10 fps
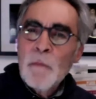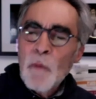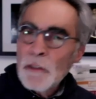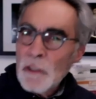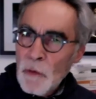
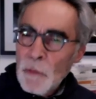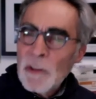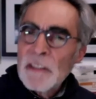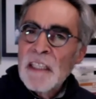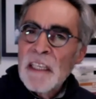Most of them are
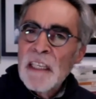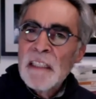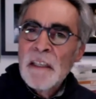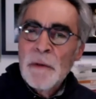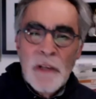sitting,
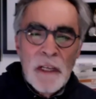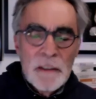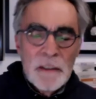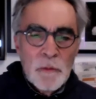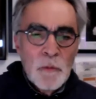as I, mm-hmm.
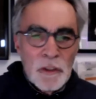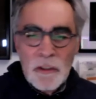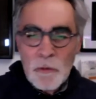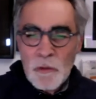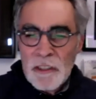as we'll
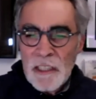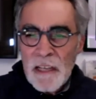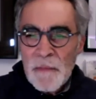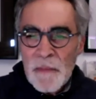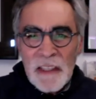we'll see.